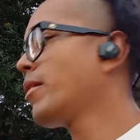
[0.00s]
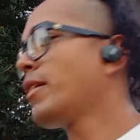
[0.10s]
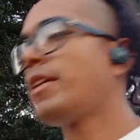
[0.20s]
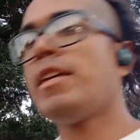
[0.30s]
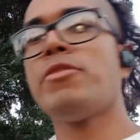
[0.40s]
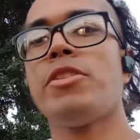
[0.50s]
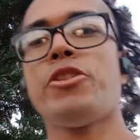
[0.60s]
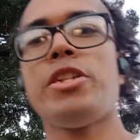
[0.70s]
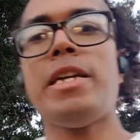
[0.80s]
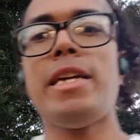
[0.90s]
gives us
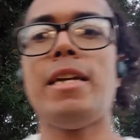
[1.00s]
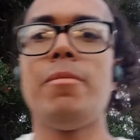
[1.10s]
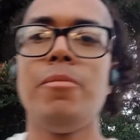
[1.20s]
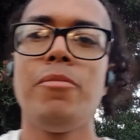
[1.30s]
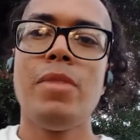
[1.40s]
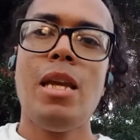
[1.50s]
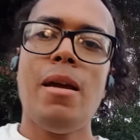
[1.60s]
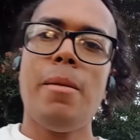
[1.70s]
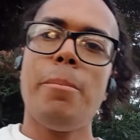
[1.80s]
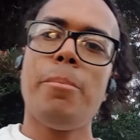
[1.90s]
shade.
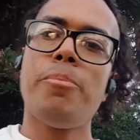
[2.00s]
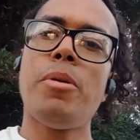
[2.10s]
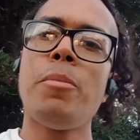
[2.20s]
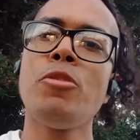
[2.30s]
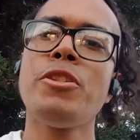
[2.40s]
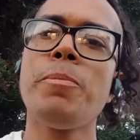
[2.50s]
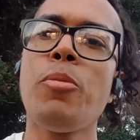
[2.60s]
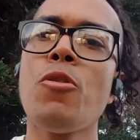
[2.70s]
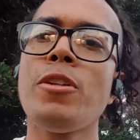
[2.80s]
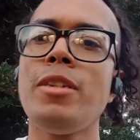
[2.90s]
But most
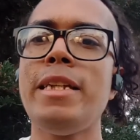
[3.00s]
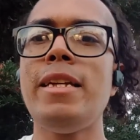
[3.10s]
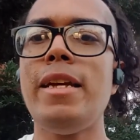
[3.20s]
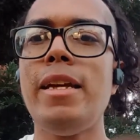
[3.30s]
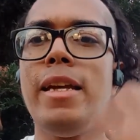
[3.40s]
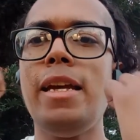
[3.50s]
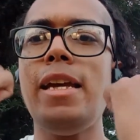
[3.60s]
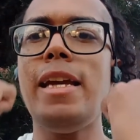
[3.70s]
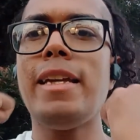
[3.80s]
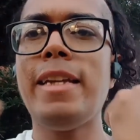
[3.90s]
importantly,
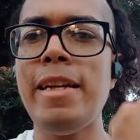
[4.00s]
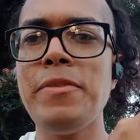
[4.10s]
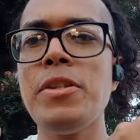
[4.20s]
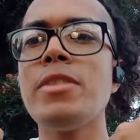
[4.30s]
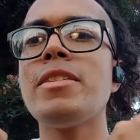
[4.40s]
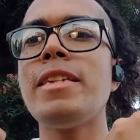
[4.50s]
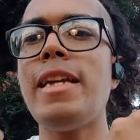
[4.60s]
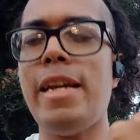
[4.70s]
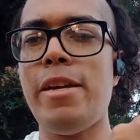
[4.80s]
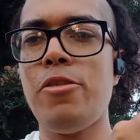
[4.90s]
it gives us the
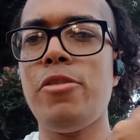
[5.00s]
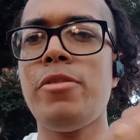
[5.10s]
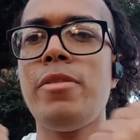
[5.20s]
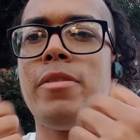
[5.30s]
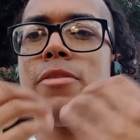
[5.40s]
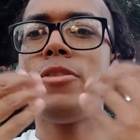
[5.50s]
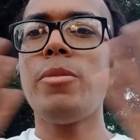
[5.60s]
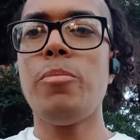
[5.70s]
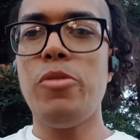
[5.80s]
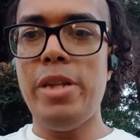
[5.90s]
air to
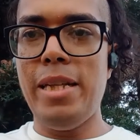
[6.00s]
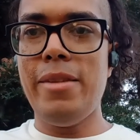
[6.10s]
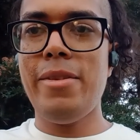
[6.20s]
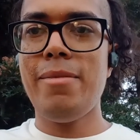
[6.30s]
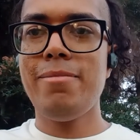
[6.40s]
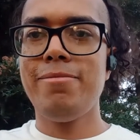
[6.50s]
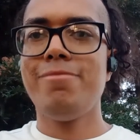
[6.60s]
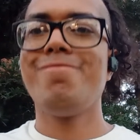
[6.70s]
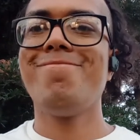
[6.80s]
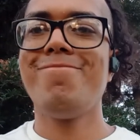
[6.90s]
breathe.
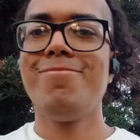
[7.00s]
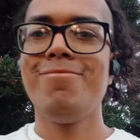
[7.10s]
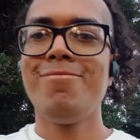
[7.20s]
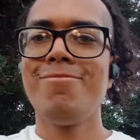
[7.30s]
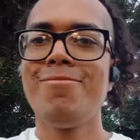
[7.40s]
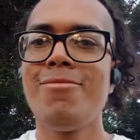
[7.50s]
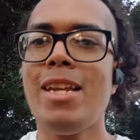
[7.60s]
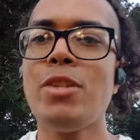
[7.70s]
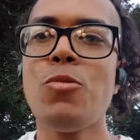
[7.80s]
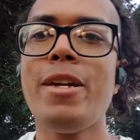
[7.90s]

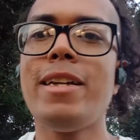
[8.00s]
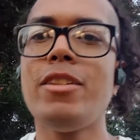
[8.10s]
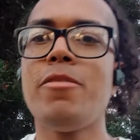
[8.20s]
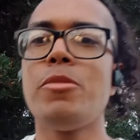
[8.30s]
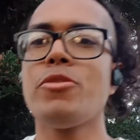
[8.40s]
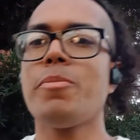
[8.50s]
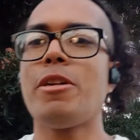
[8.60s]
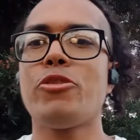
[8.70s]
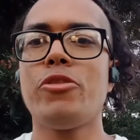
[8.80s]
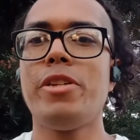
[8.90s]
That's what I love most about
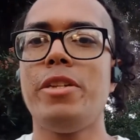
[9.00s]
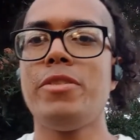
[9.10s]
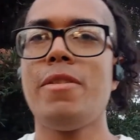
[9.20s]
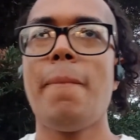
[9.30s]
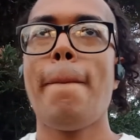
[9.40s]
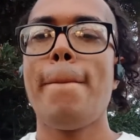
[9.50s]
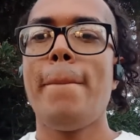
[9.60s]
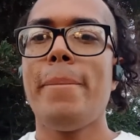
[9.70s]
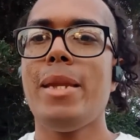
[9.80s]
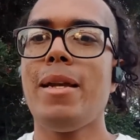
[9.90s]
trees.
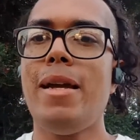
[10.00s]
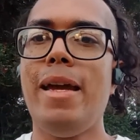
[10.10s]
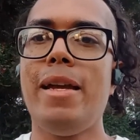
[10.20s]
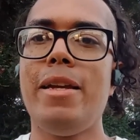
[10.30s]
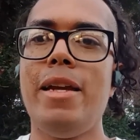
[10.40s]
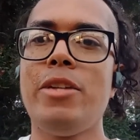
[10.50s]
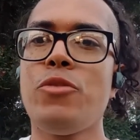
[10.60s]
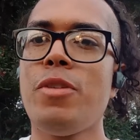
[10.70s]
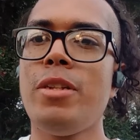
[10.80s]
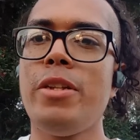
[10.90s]
And it's
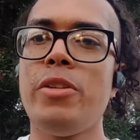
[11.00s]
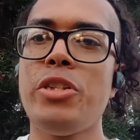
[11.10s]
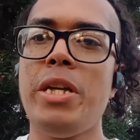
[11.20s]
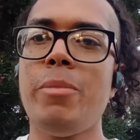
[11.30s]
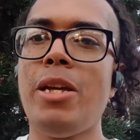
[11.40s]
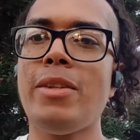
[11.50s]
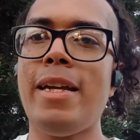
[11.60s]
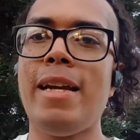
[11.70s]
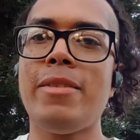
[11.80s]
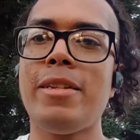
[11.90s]
really a shame that they
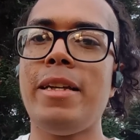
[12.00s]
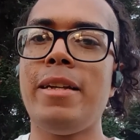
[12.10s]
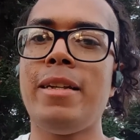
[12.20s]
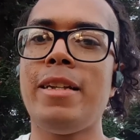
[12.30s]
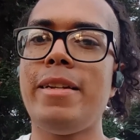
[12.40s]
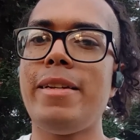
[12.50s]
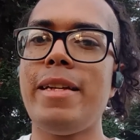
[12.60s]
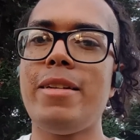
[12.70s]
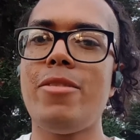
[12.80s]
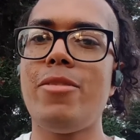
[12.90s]
have to get cut
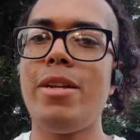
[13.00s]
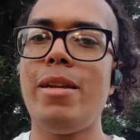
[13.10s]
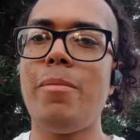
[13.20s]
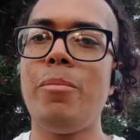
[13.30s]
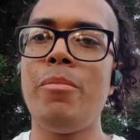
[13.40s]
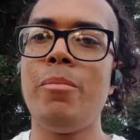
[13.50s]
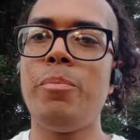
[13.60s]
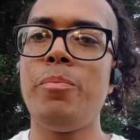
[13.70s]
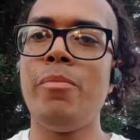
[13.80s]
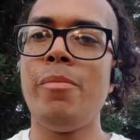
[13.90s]
down and
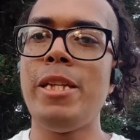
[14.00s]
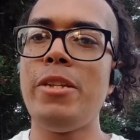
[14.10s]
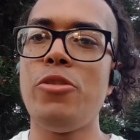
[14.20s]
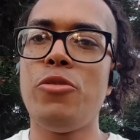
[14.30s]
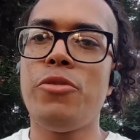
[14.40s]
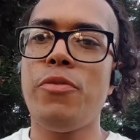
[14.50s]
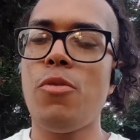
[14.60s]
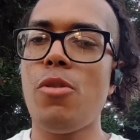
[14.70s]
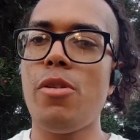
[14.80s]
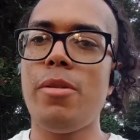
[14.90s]
be used
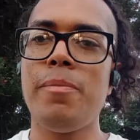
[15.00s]
for